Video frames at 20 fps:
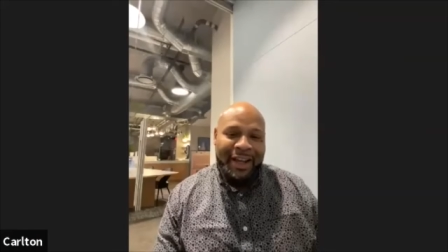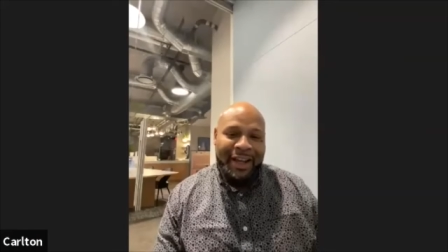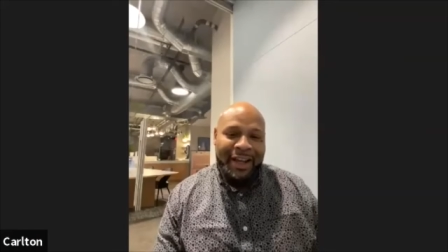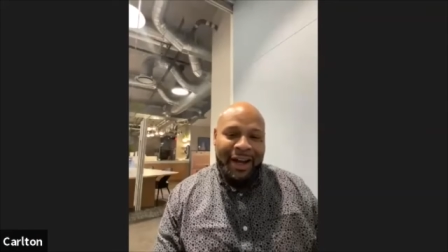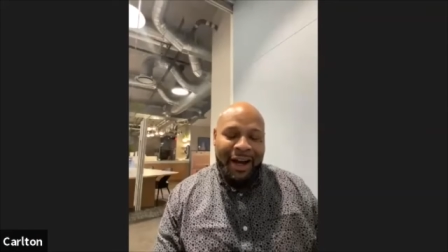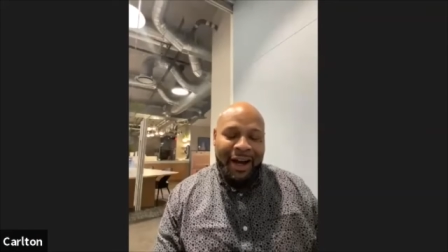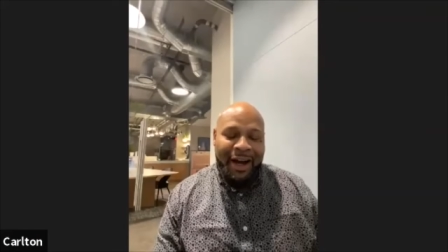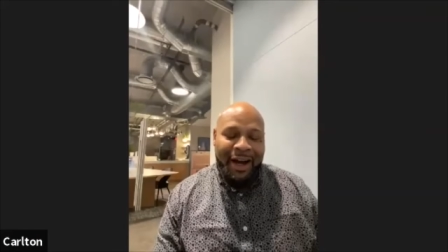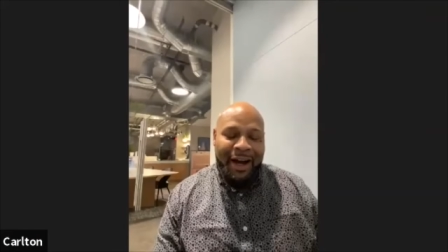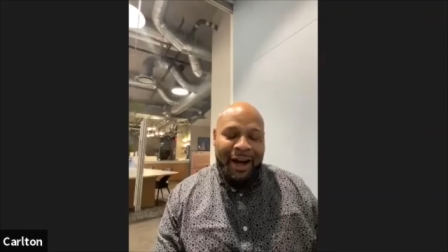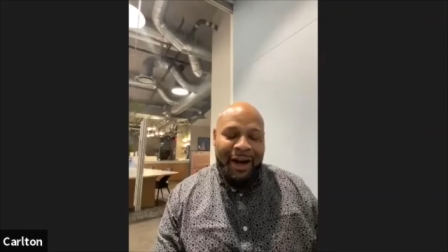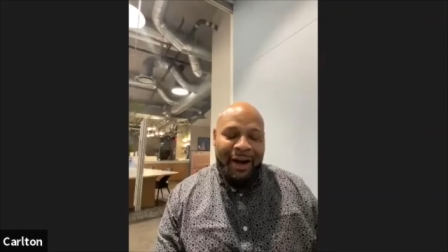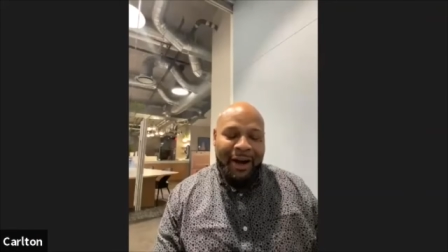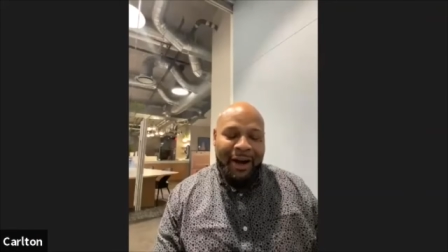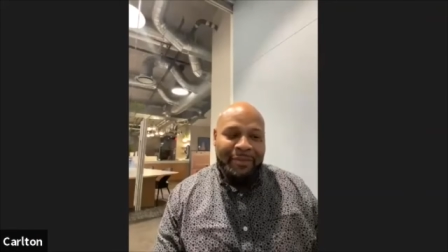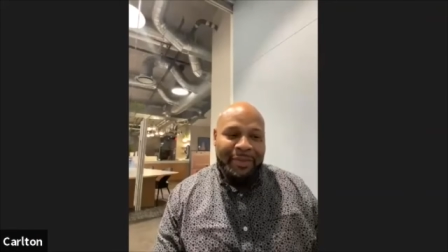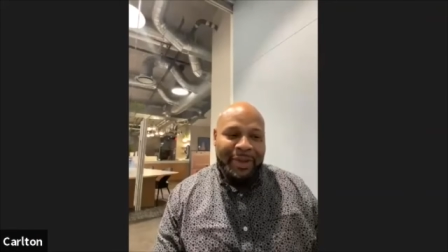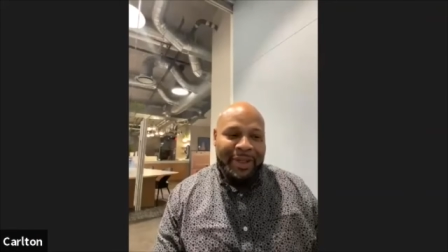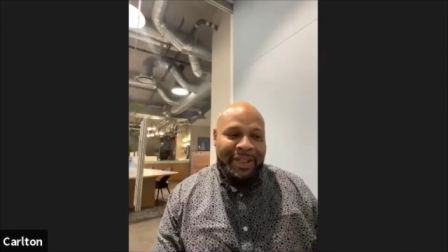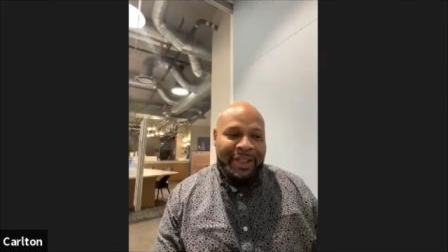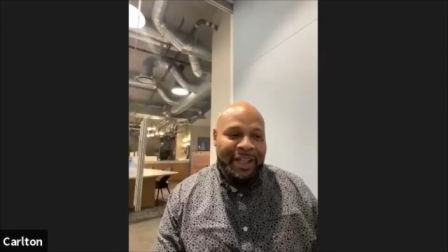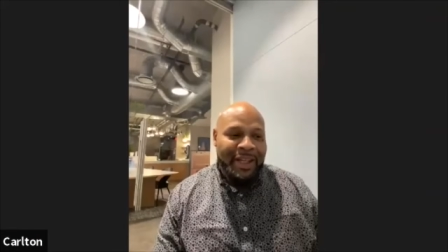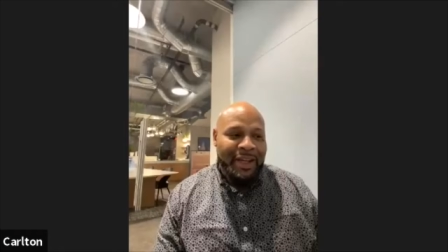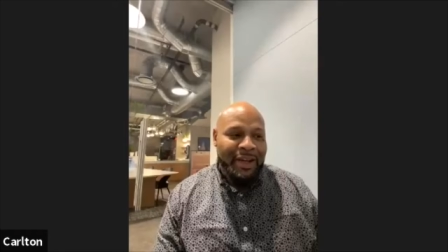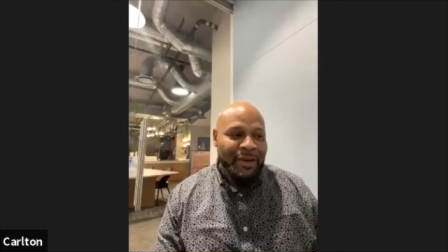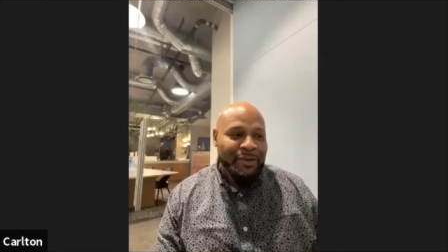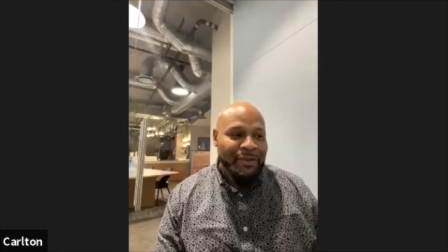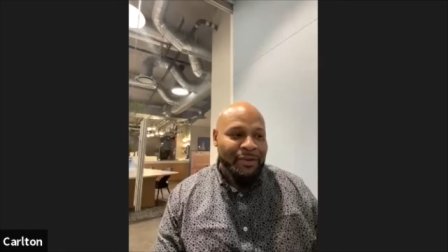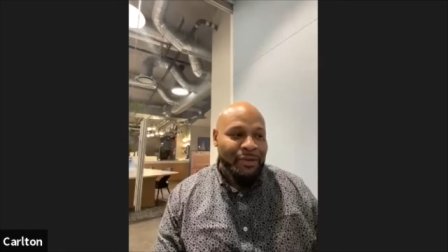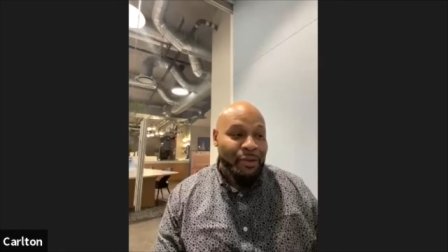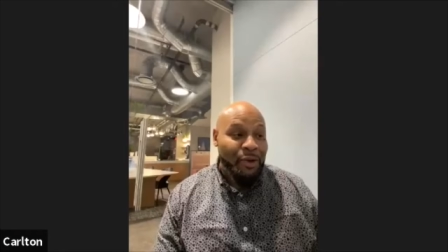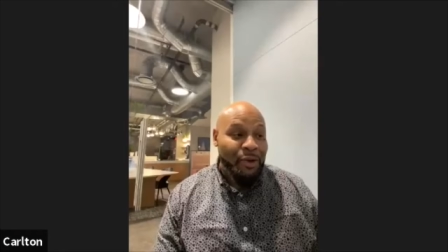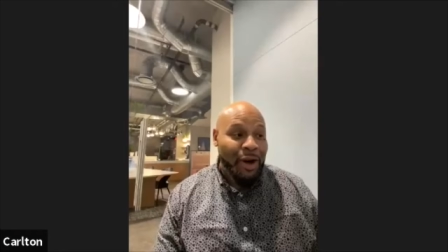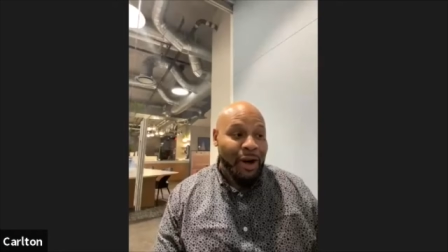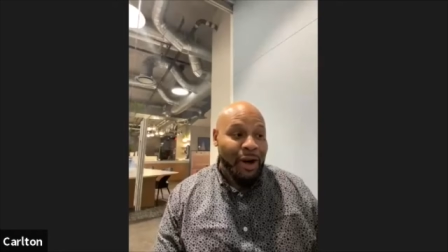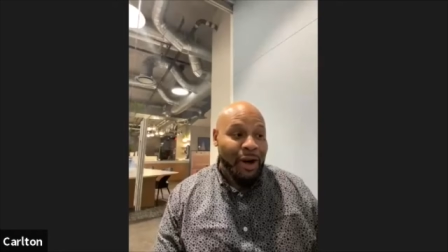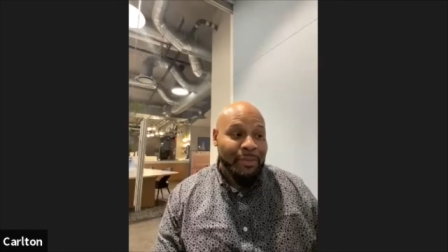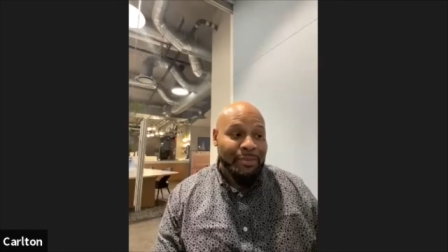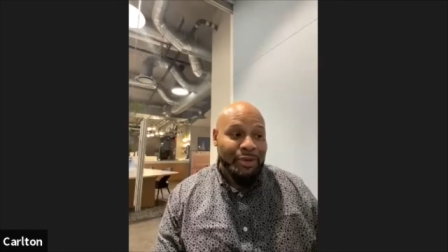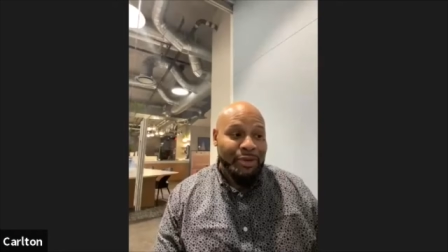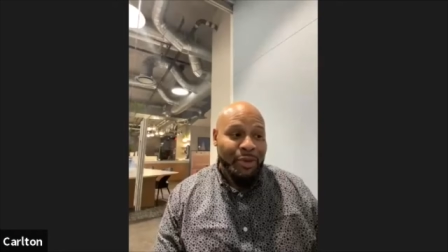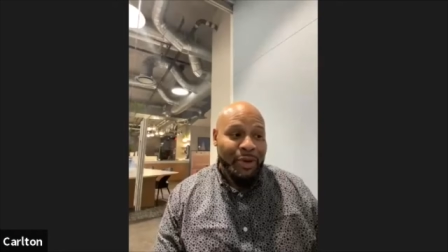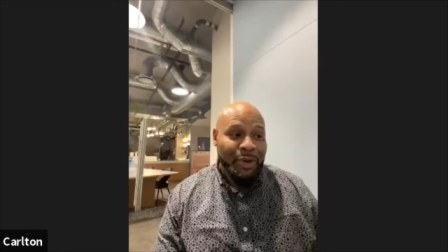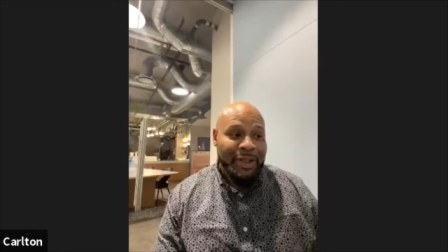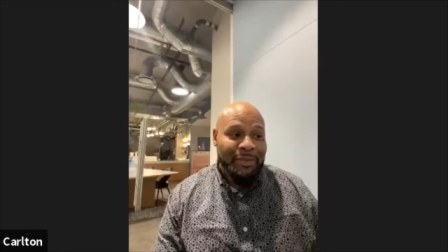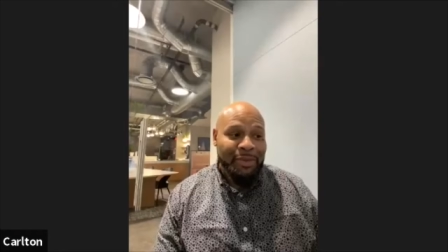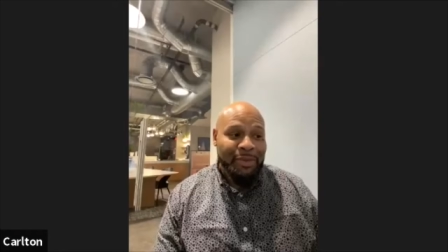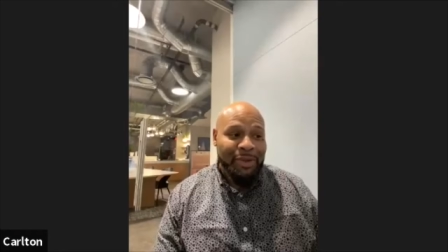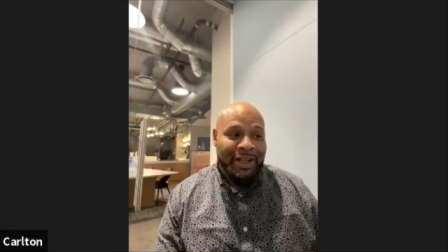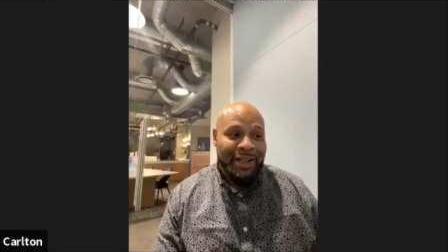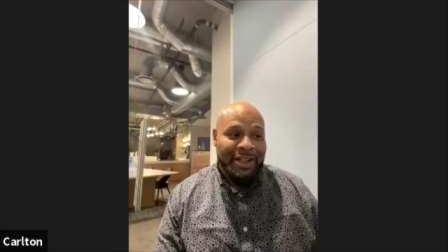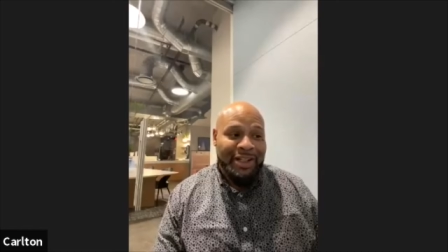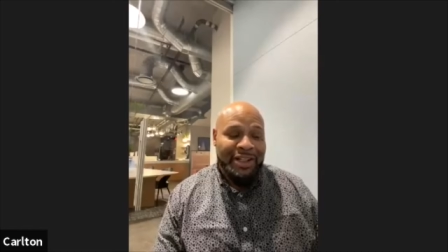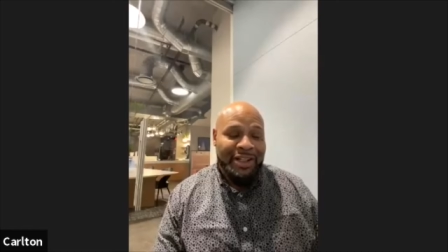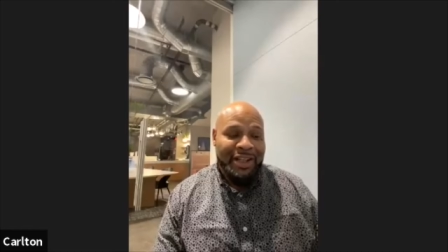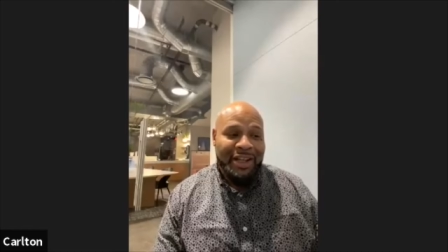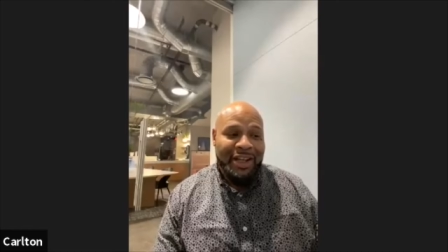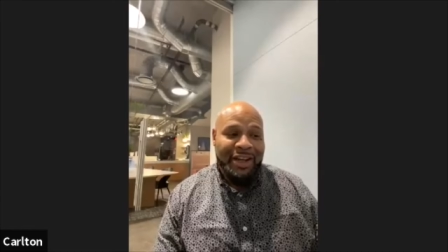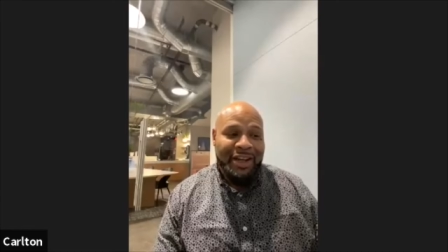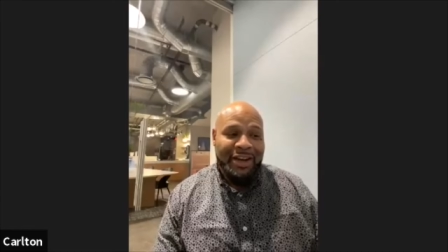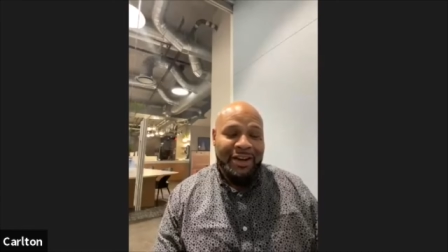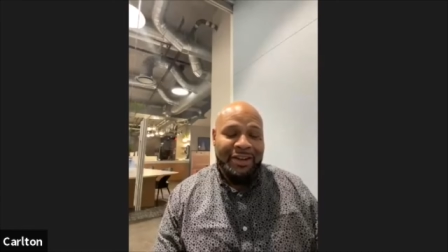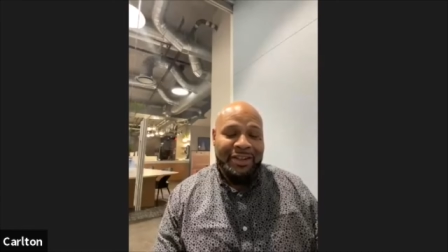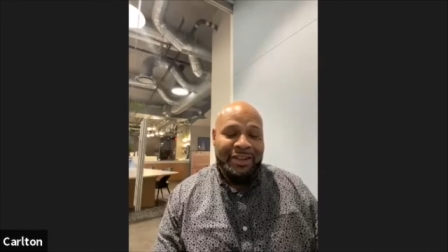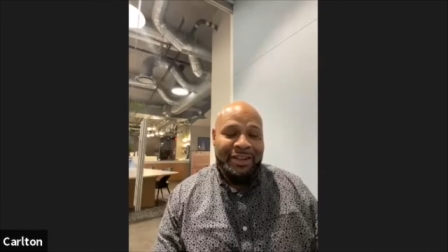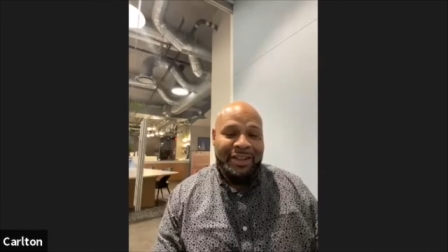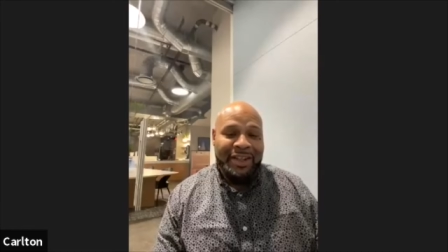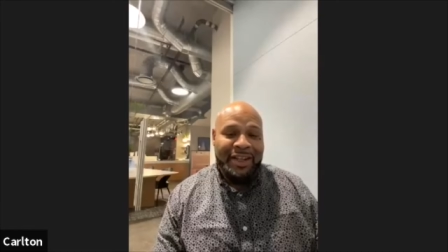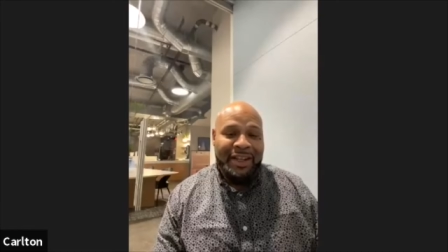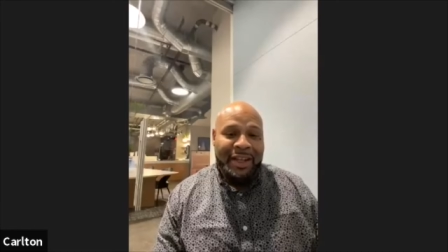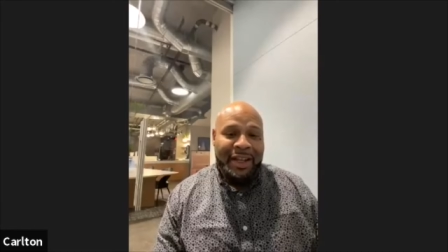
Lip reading: Been here for 20 plus years.